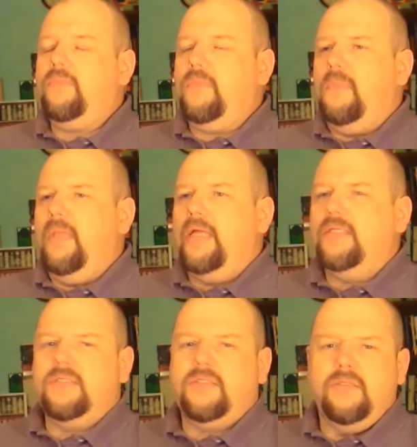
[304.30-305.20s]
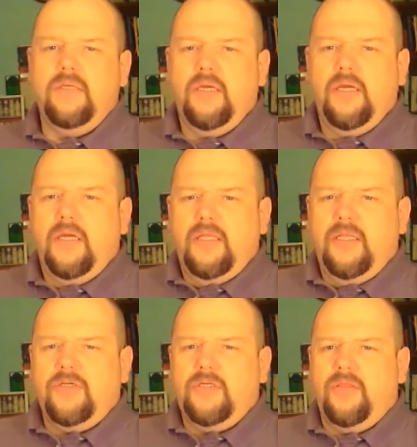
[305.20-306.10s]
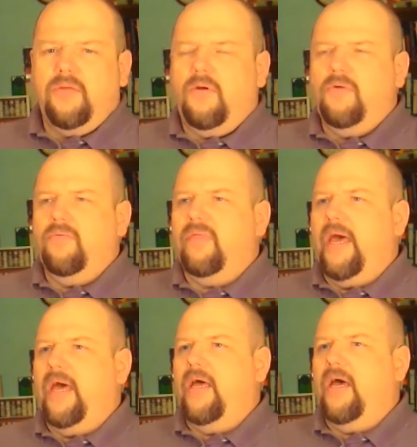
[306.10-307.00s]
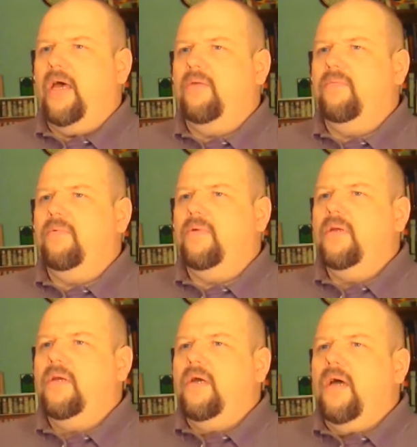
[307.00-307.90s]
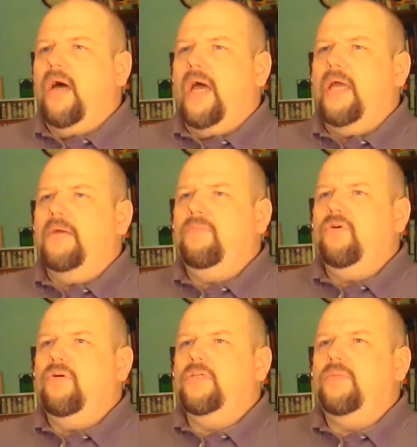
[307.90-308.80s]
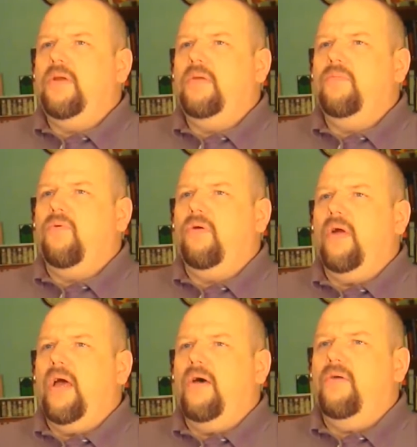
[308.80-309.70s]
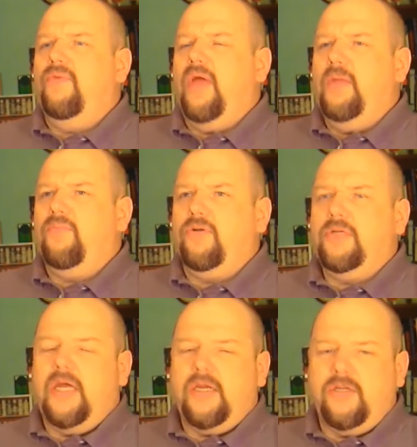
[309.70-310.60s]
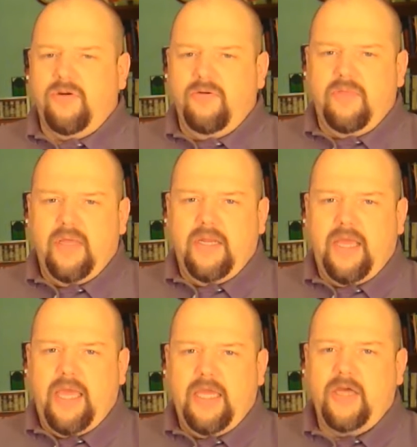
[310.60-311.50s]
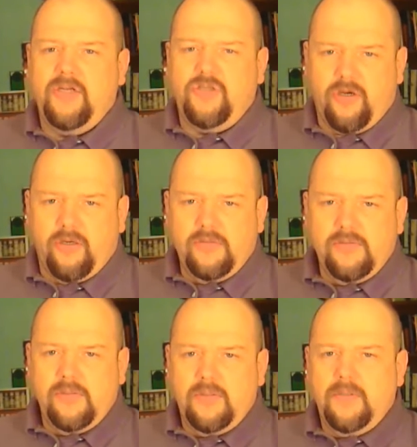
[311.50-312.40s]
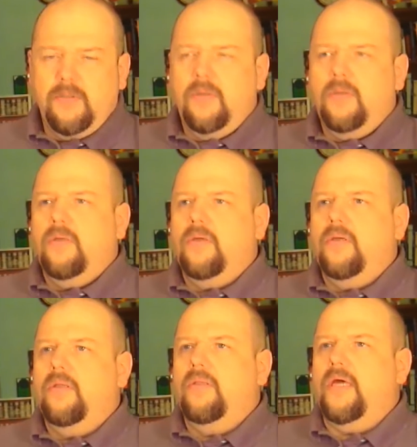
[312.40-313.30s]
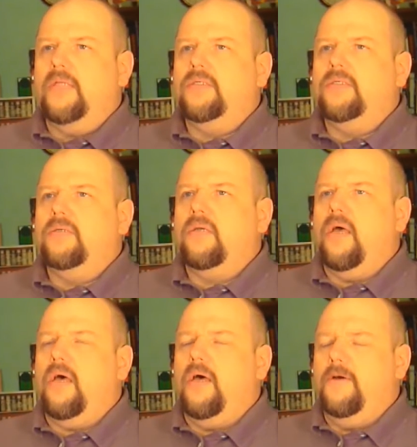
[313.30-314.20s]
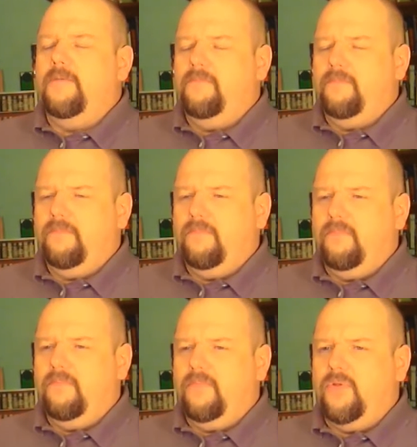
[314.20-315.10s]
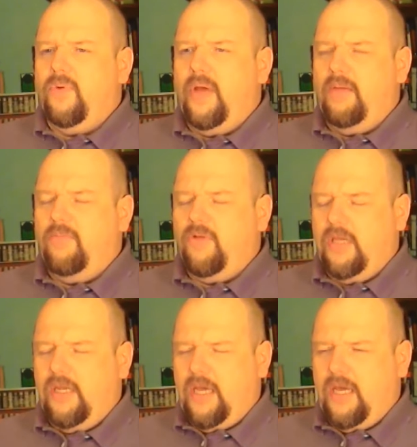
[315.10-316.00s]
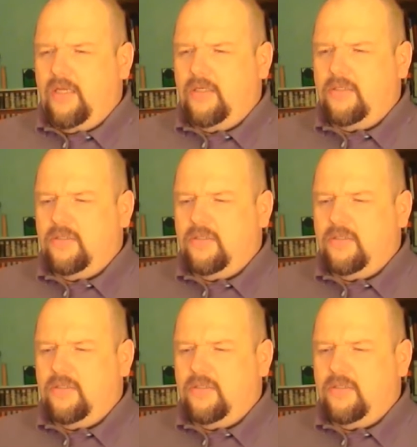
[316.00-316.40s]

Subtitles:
And there's nothing wrong with that. I am going to be more of a protector than a hunter. That's the way I'm looking at it.